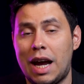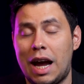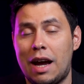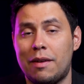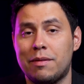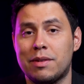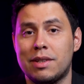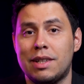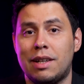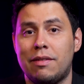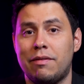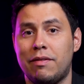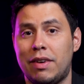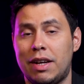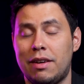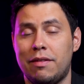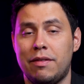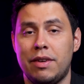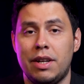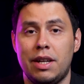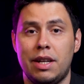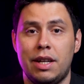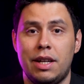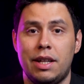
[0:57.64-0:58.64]
gaps that may
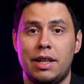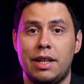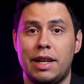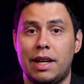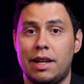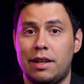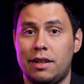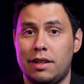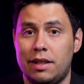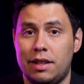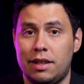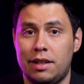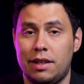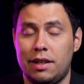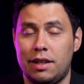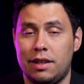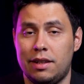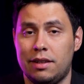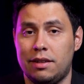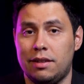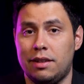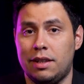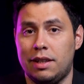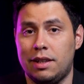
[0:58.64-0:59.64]
be there in,
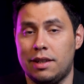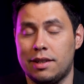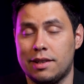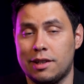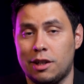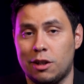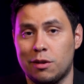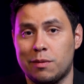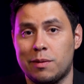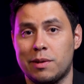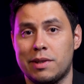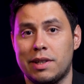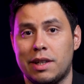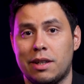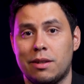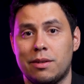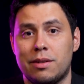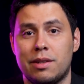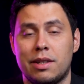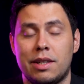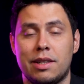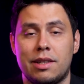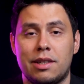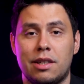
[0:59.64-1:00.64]
in, in the Salesforce
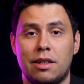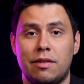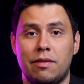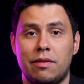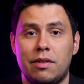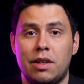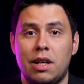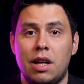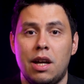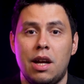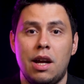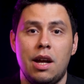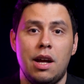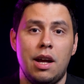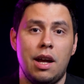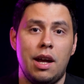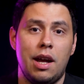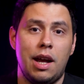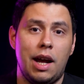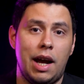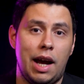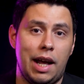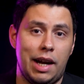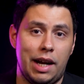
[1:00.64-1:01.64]
ecosystem
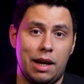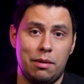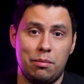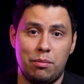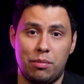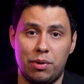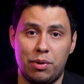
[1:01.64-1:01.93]
and I